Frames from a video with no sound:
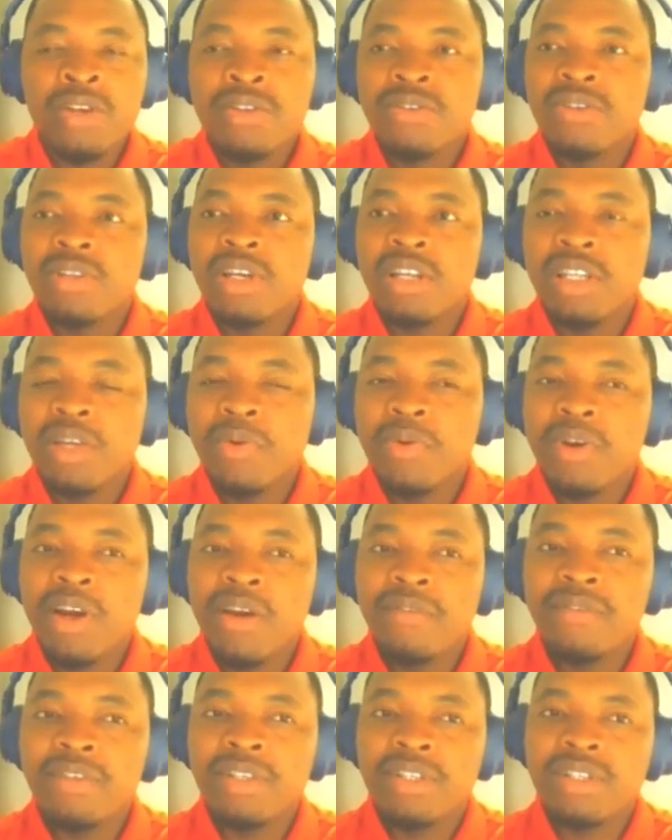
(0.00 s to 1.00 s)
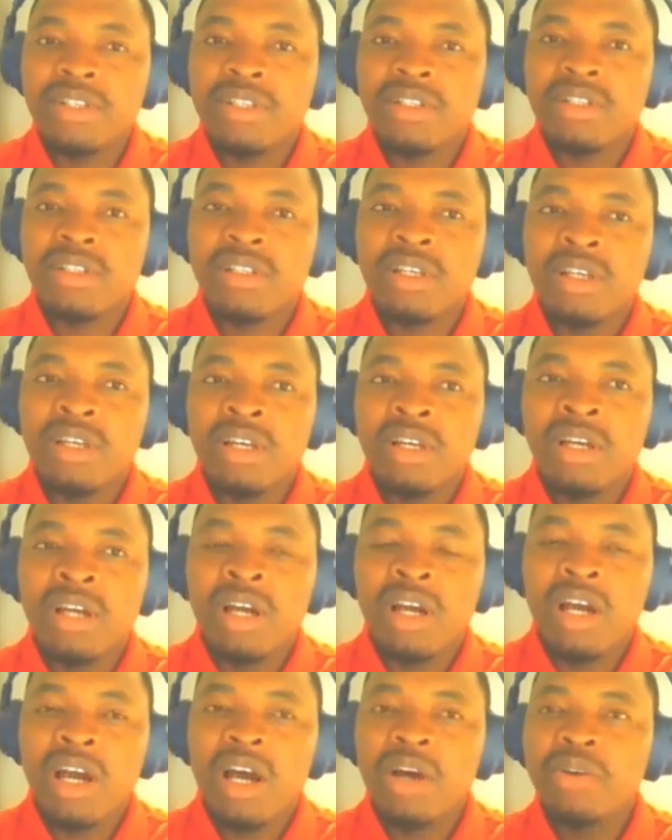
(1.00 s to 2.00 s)
So now that we have this,
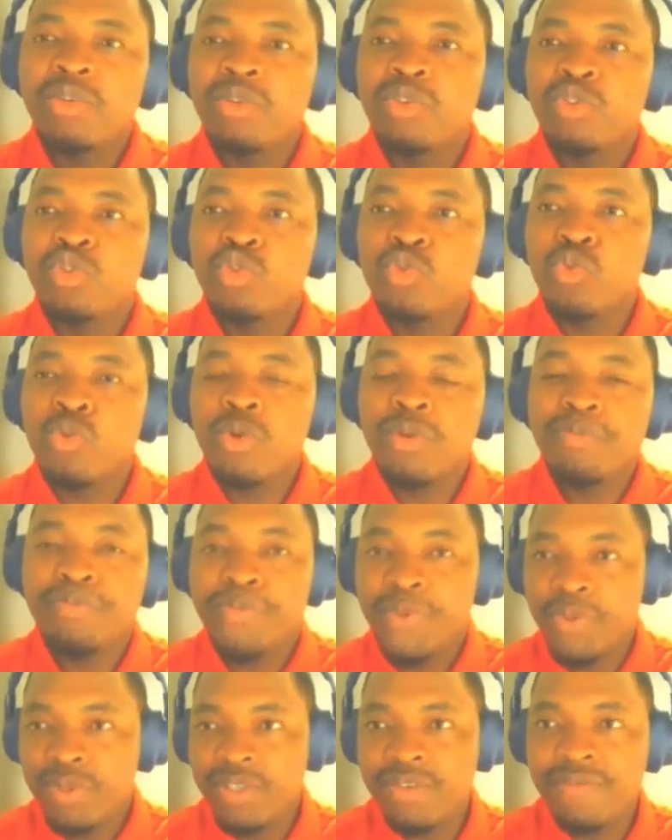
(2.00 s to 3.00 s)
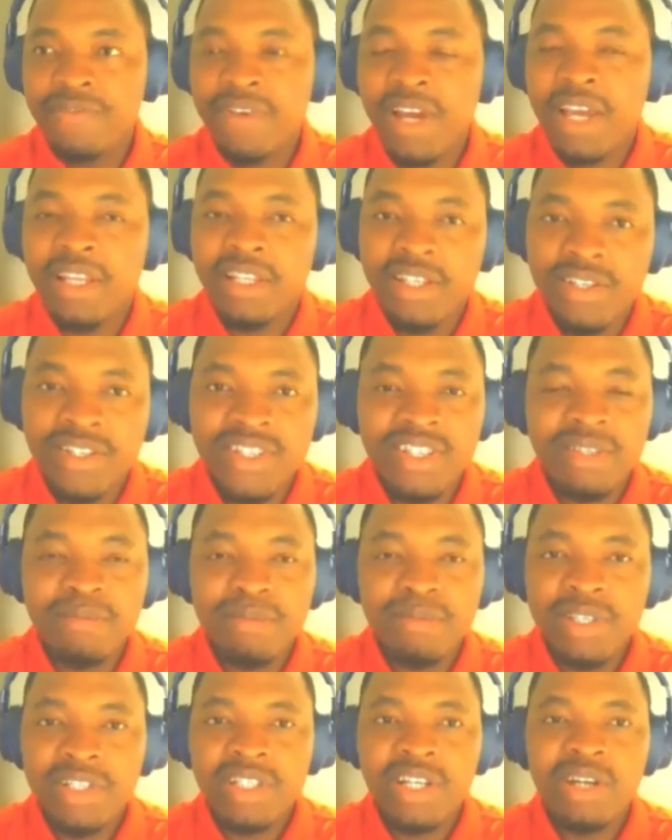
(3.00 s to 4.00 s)
how do we beautify this
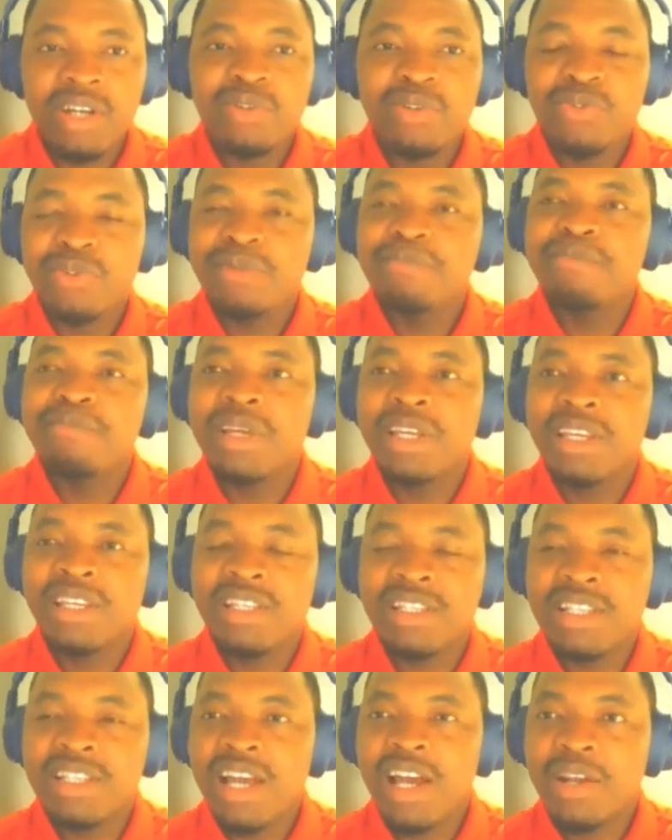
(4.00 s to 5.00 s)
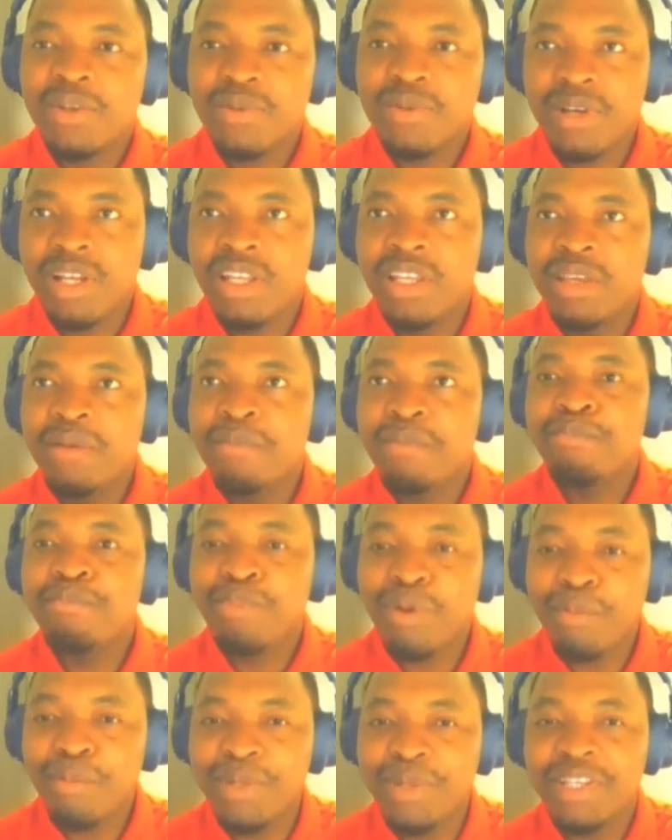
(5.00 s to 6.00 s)
image? How do we make it actually
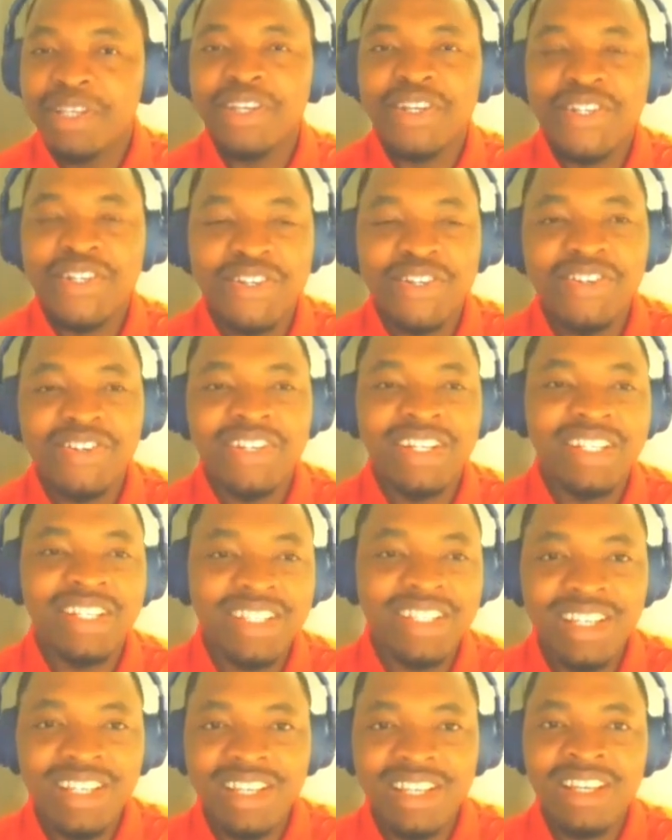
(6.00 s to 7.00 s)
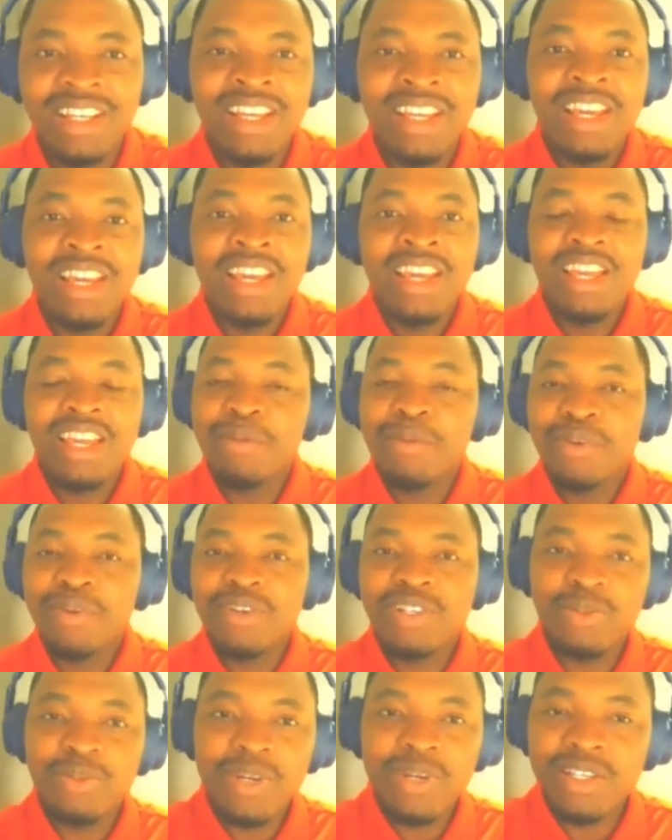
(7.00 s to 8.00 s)
publication ready? Yeah,
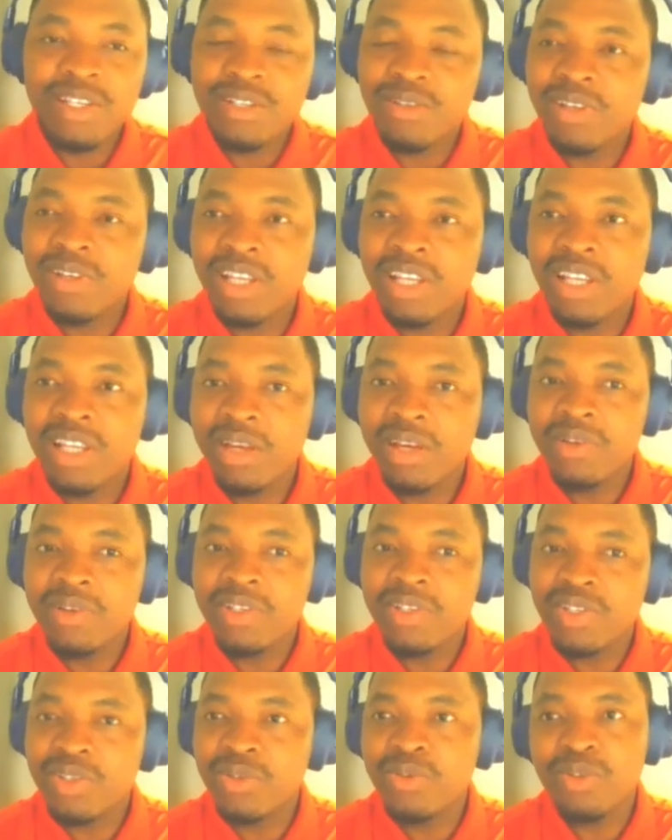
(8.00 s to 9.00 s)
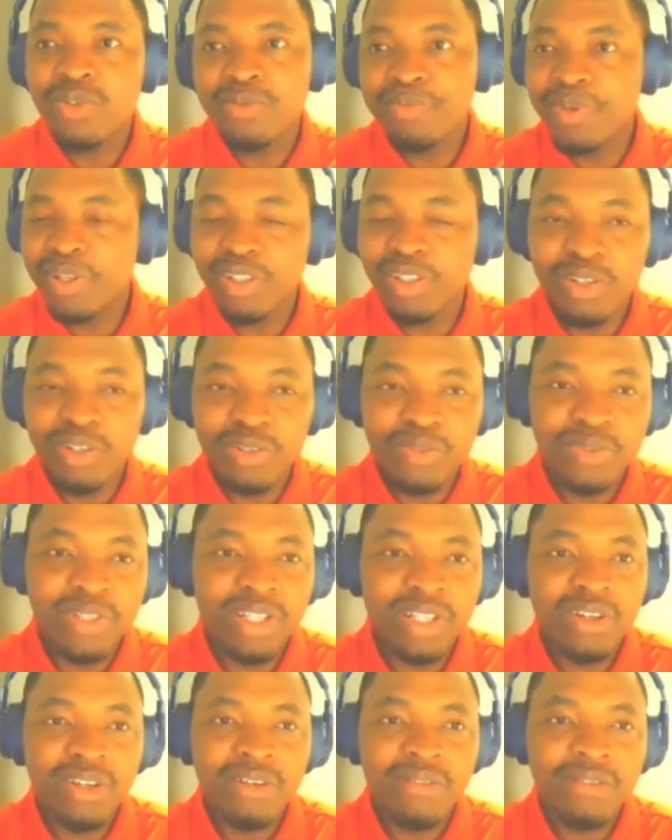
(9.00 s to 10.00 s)
because the way it's looking now, it's good, but not
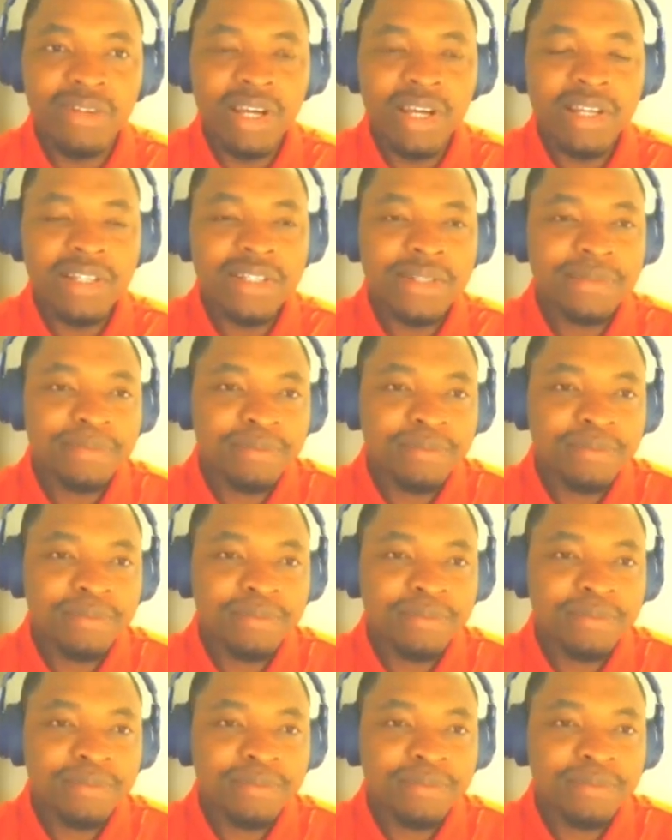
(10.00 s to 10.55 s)
good enough, right?